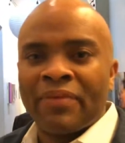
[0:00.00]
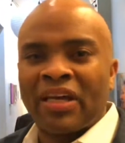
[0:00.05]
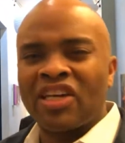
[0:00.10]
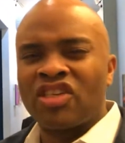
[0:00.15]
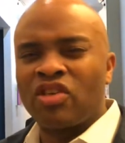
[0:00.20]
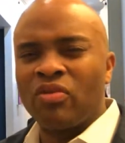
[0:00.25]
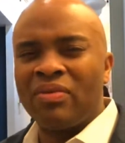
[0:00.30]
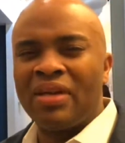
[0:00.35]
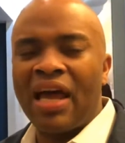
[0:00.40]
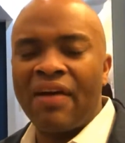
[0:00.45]
Because
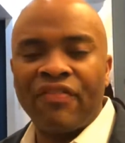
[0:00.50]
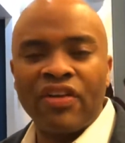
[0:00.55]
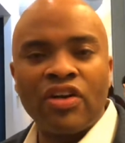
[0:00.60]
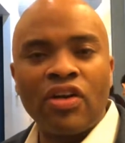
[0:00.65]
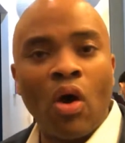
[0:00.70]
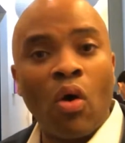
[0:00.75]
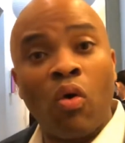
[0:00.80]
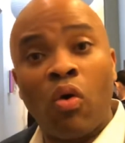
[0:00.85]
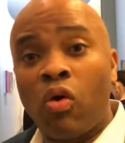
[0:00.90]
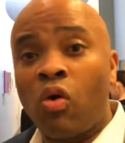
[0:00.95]
you never
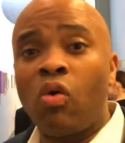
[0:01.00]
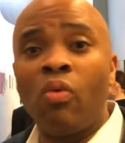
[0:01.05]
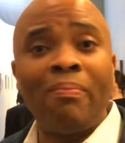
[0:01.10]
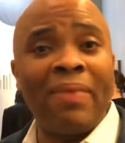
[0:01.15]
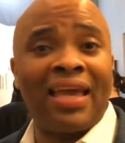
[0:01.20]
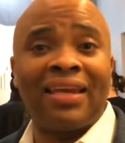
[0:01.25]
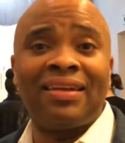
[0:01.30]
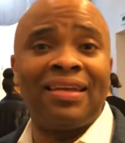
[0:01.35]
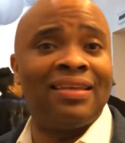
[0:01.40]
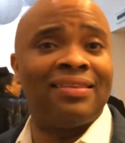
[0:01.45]
know who
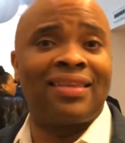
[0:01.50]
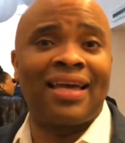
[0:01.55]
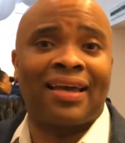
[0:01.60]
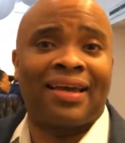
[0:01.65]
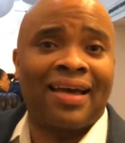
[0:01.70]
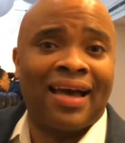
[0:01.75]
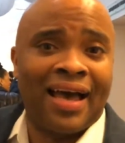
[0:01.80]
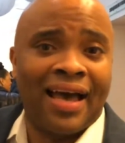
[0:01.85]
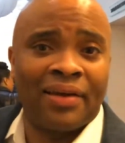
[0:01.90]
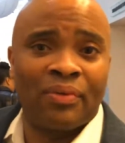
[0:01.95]
may need that
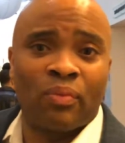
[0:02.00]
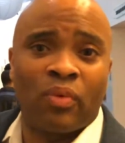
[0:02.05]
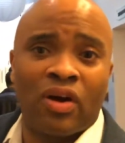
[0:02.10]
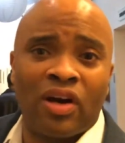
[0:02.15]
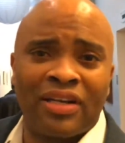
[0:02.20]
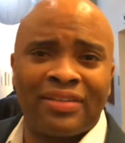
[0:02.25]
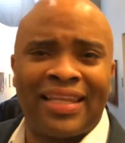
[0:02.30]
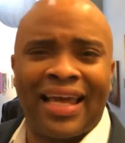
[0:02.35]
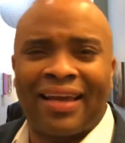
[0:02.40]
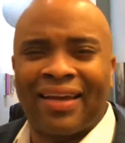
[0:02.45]
kind
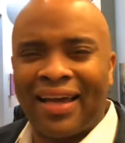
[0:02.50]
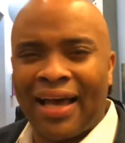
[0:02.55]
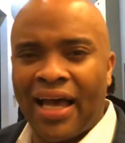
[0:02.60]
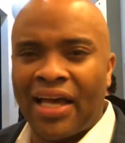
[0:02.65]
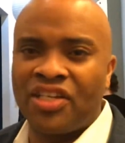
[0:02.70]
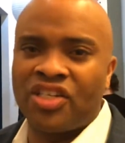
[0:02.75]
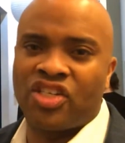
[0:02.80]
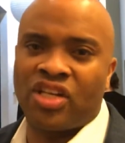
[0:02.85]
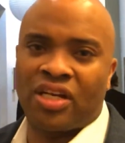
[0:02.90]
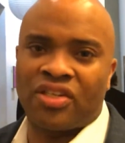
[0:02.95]
word, that
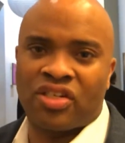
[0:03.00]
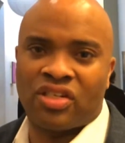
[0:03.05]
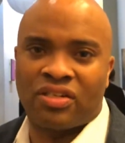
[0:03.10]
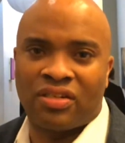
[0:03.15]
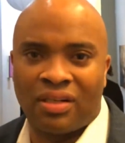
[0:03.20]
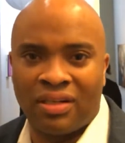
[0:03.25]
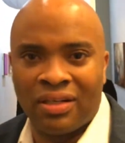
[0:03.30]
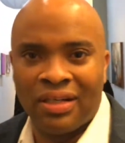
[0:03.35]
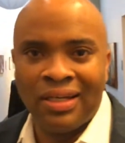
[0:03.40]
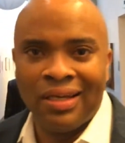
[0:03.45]
kind
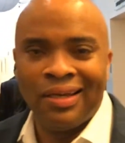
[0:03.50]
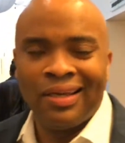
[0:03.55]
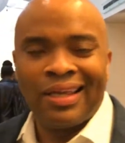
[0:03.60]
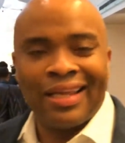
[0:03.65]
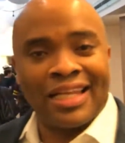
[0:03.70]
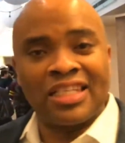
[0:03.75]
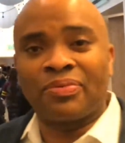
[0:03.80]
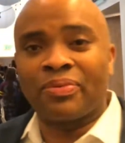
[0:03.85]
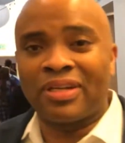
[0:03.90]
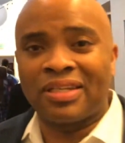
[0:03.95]
gesture.
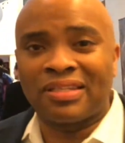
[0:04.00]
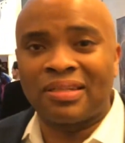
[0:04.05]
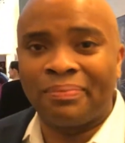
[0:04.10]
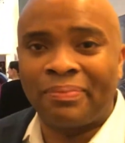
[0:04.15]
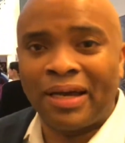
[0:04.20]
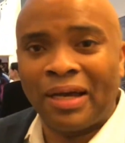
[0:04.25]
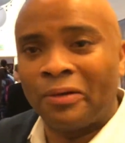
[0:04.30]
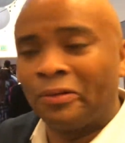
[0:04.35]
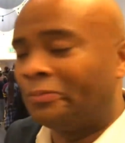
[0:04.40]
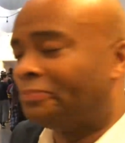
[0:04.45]
That's what it's
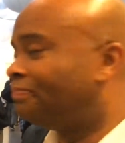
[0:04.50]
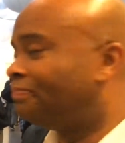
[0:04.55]
about.